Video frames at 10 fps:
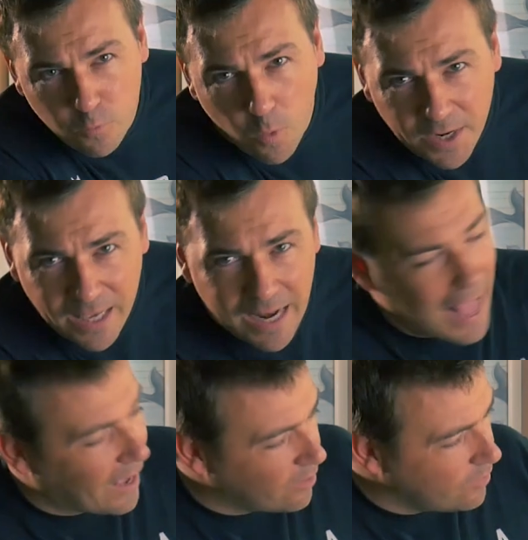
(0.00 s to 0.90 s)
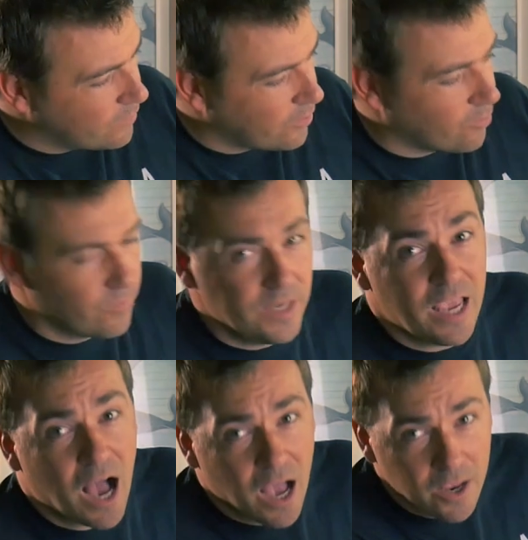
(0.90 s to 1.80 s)
want to get angles that are really
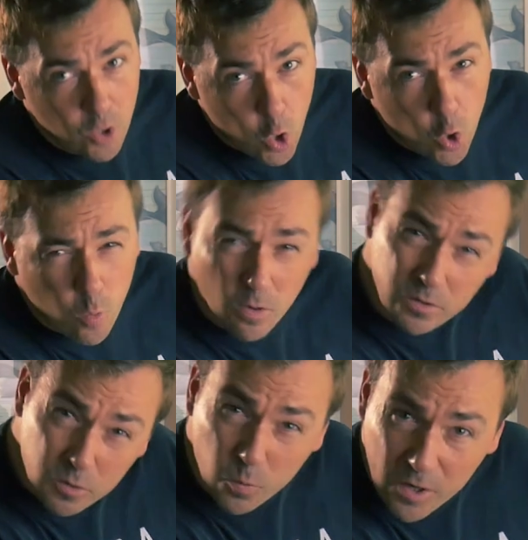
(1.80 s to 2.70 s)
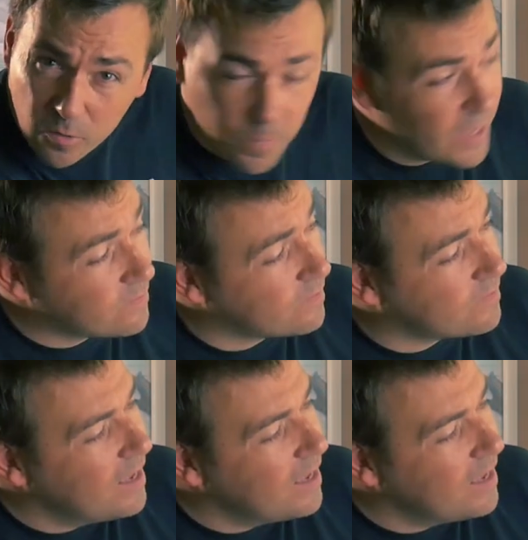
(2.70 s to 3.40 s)
high, low, or just weird places,